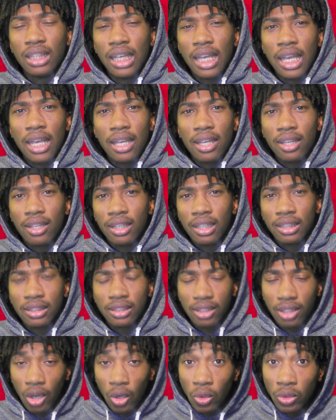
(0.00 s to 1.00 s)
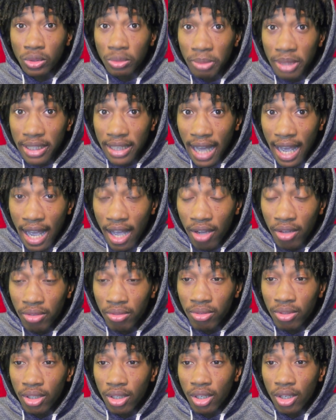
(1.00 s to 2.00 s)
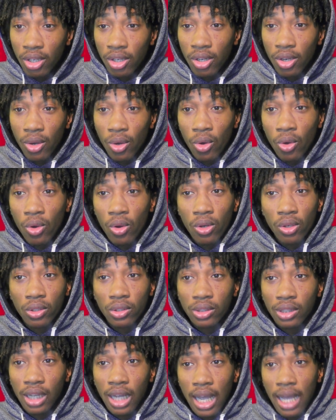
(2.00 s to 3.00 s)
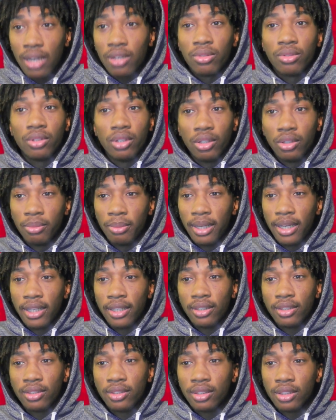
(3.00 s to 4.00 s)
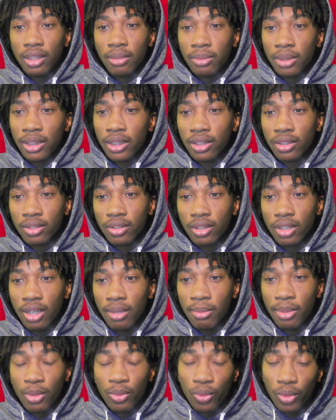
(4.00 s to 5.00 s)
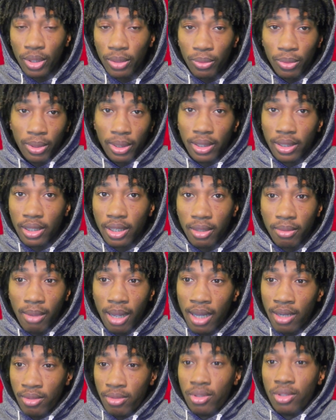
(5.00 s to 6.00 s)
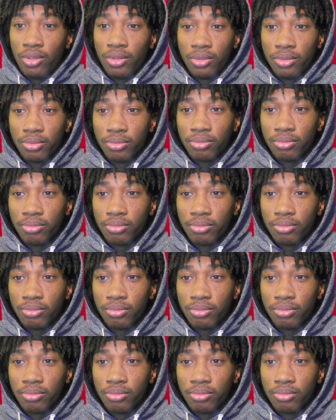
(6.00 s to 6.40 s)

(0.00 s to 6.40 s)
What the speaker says: it slows me down, or I don't know, man. I mean, it'll come with it come, I don't know.